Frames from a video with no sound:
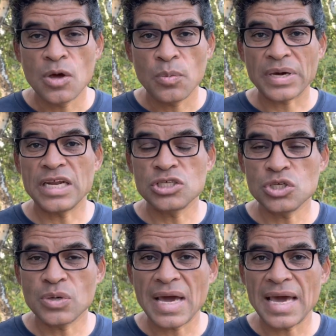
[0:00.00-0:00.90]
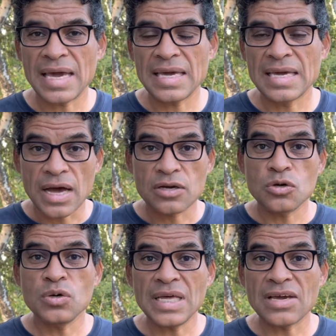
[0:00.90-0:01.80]
We're going to do a
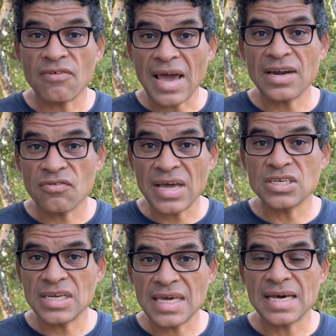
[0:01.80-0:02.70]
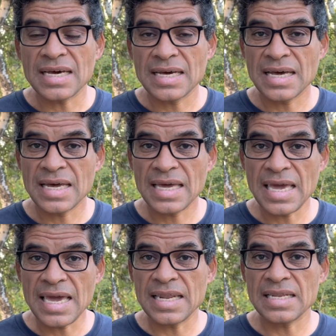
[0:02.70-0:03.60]
Coulee Grand Randonneur
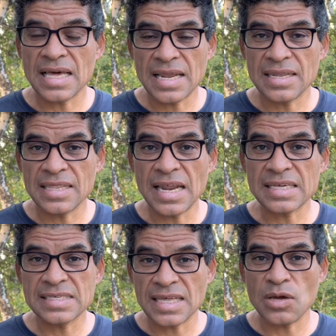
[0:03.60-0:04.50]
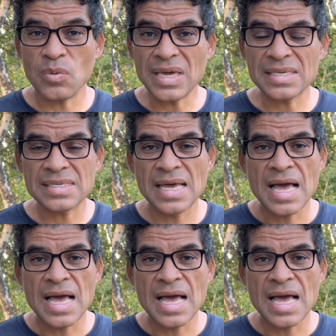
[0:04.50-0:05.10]
in the next 3 weeks.